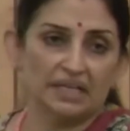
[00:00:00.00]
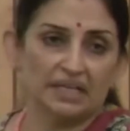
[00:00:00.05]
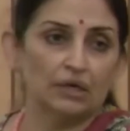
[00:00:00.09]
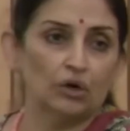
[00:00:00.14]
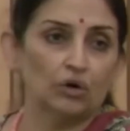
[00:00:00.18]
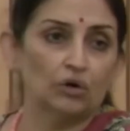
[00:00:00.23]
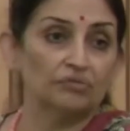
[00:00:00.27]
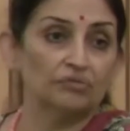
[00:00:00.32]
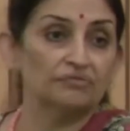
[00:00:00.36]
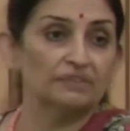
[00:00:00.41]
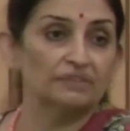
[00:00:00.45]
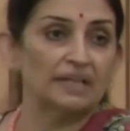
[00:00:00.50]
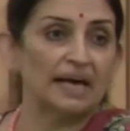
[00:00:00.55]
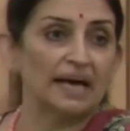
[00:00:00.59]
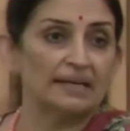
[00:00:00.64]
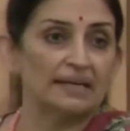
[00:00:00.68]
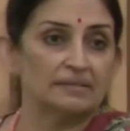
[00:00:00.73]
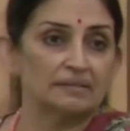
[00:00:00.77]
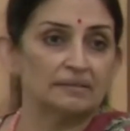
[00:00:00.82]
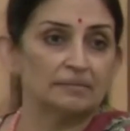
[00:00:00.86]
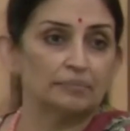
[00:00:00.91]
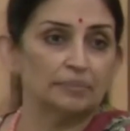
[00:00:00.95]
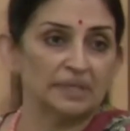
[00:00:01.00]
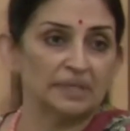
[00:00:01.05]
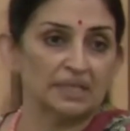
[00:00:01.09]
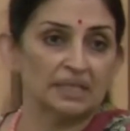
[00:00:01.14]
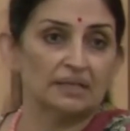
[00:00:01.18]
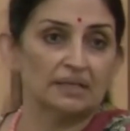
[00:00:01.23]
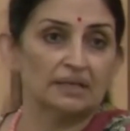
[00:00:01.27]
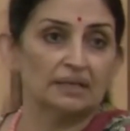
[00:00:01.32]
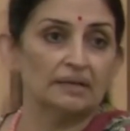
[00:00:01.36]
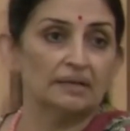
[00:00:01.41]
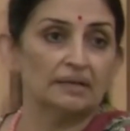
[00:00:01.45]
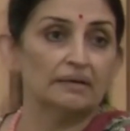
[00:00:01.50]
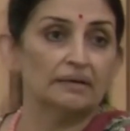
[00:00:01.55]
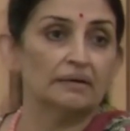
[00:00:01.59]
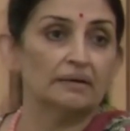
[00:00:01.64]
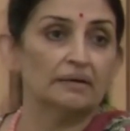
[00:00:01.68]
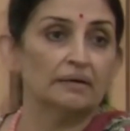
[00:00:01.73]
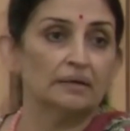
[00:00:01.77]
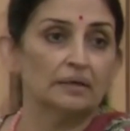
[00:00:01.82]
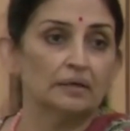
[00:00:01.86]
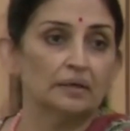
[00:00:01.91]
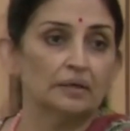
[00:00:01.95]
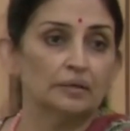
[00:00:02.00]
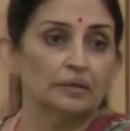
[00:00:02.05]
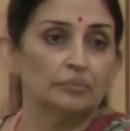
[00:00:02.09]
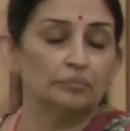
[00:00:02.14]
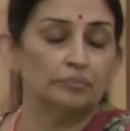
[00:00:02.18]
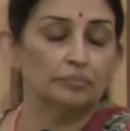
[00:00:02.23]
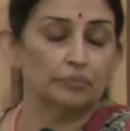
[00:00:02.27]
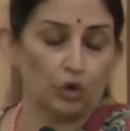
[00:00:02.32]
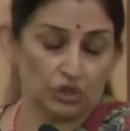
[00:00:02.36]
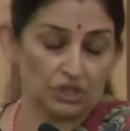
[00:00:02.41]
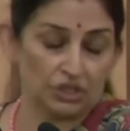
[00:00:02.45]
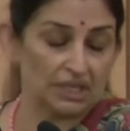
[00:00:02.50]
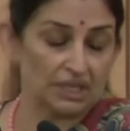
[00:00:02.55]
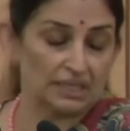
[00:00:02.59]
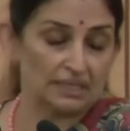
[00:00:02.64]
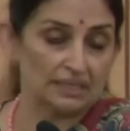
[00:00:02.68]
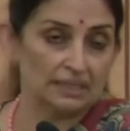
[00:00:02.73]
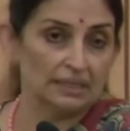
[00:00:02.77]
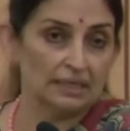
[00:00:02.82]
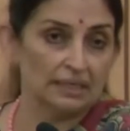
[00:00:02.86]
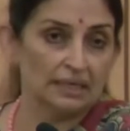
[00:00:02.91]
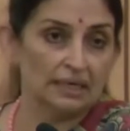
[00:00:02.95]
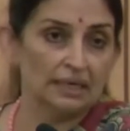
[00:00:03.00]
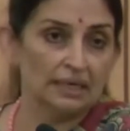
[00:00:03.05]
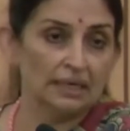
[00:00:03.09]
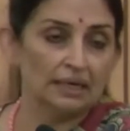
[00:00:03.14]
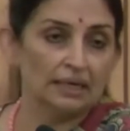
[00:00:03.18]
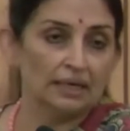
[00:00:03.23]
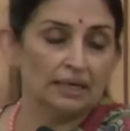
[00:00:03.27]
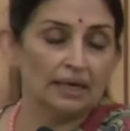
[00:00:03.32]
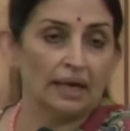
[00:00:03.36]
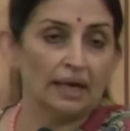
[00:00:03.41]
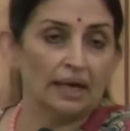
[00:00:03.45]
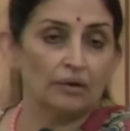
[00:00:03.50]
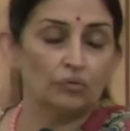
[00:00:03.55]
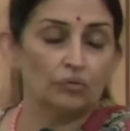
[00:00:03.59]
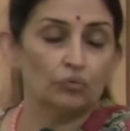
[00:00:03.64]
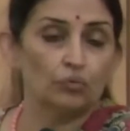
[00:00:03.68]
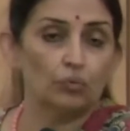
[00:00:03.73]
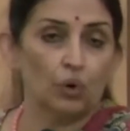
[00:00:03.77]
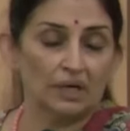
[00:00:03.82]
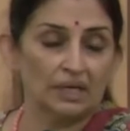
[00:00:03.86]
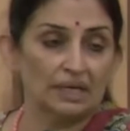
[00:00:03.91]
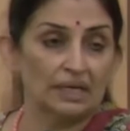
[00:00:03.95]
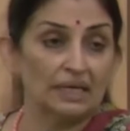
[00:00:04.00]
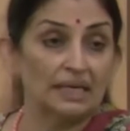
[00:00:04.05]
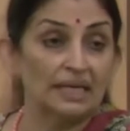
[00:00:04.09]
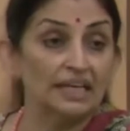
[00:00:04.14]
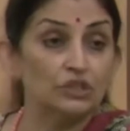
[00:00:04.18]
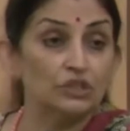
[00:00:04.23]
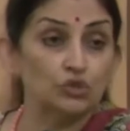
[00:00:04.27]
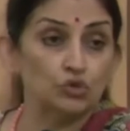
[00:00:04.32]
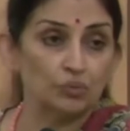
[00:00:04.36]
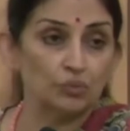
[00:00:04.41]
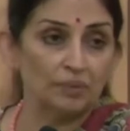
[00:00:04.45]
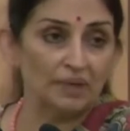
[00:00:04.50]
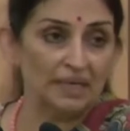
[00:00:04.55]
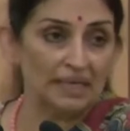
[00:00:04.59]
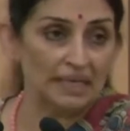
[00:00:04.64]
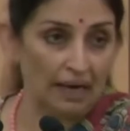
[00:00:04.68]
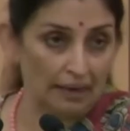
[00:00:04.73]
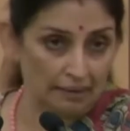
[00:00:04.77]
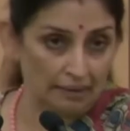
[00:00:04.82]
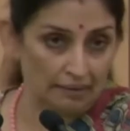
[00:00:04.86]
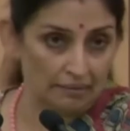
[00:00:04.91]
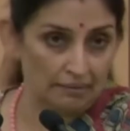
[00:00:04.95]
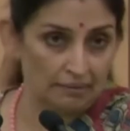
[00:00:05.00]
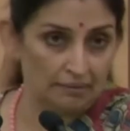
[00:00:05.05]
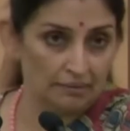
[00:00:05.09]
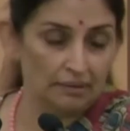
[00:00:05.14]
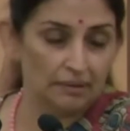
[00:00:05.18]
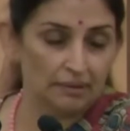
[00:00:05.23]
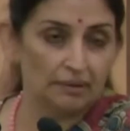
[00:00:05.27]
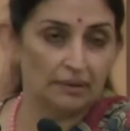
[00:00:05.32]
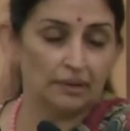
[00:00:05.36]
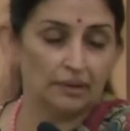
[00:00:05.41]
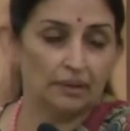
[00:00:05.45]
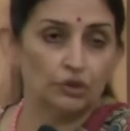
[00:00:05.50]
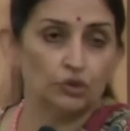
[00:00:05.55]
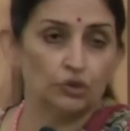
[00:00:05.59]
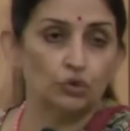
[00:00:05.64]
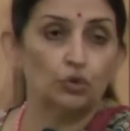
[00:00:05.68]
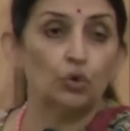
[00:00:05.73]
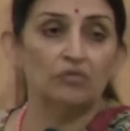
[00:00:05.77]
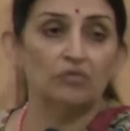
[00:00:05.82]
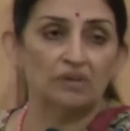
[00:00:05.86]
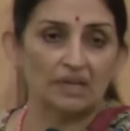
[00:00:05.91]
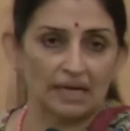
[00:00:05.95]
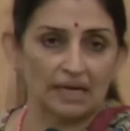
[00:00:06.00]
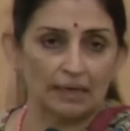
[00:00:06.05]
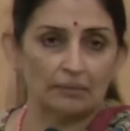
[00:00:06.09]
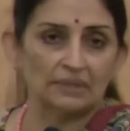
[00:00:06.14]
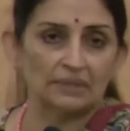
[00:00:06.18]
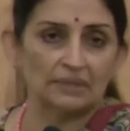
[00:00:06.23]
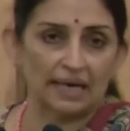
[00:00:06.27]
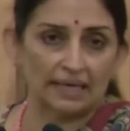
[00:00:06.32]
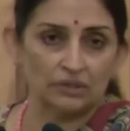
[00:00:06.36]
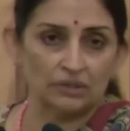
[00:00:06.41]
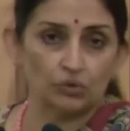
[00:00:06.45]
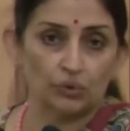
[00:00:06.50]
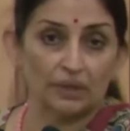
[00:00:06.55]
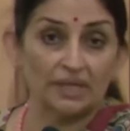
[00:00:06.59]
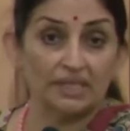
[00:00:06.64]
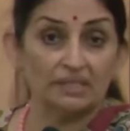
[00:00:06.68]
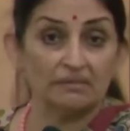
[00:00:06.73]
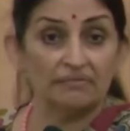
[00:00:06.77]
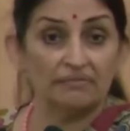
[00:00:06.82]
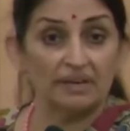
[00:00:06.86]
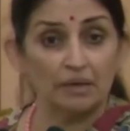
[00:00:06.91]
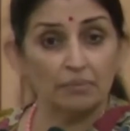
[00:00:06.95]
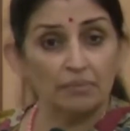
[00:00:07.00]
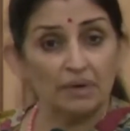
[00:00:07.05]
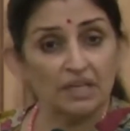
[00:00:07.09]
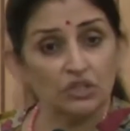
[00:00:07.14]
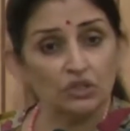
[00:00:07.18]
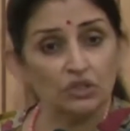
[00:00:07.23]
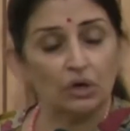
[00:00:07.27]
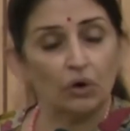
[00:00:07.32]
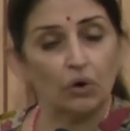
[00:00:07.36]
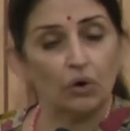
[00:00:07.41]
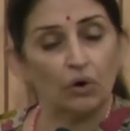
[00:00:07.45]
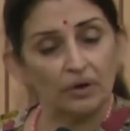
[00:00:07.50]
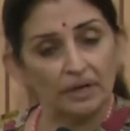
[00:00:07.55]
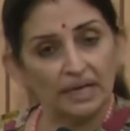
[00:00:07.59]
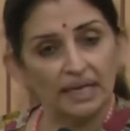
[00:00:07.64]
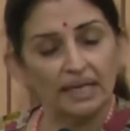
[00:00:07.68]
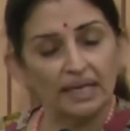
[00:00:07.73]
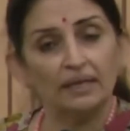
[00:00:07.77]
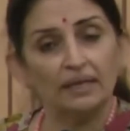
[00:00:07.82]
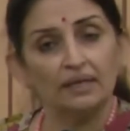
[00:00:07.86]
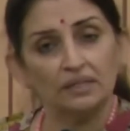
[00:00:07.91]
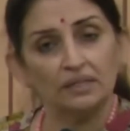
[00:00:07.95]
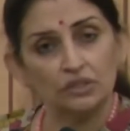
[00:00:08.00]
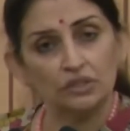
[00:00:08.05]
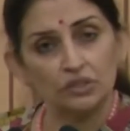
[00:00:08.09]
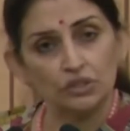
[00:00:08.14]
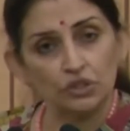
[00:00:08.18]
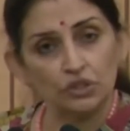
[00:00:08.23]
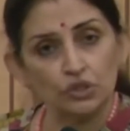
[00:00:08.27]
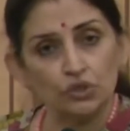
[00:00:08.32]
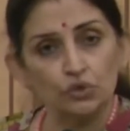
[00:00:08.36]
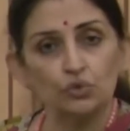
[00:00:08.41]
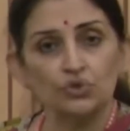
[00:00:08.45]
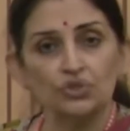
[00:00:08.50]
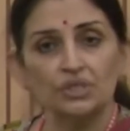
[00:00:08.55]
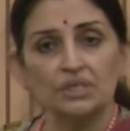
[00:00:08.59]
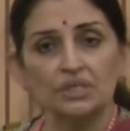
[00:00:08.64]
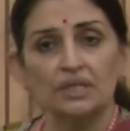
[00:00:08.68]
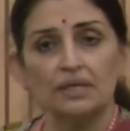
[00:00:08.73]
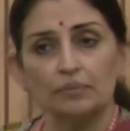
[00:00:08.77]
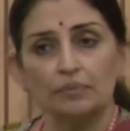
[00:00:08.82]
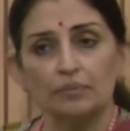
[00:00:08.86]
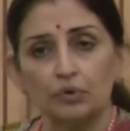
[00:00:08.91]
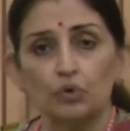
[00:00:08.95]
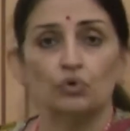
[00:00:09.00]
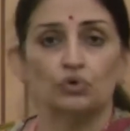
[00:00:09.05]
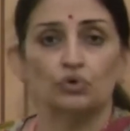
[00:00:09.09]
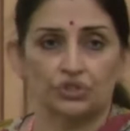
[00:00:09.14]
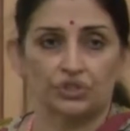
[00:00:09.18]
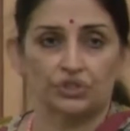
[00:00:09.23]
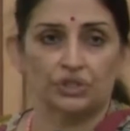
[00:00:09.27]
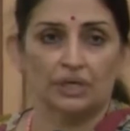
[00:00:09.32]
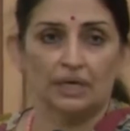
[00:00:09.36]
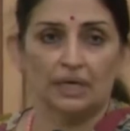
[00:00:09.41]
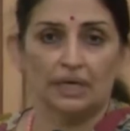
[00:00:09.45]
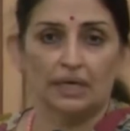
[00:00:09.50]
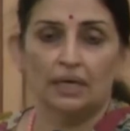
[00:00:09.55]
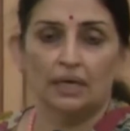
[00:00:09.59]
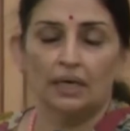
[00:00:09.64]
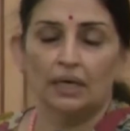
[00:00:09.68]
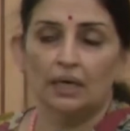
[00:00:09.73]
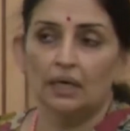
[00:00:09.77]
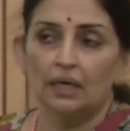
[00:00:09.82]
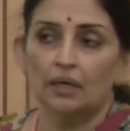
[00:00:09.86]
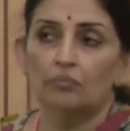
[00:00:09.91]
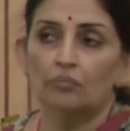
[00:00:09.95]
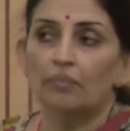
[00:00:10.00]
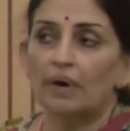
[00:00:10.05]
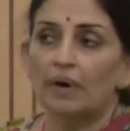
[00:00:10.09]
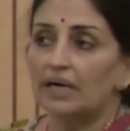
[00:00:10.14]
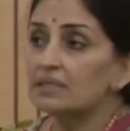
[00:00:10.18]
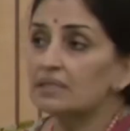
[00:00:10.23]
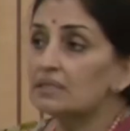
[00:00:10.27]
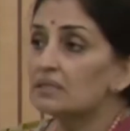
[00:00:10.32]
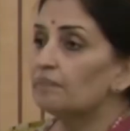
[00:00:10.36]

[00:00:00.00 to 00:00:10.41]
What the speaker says: of that particular project, and what needs to be done to overcome that. So it's very much already an institutional approach, but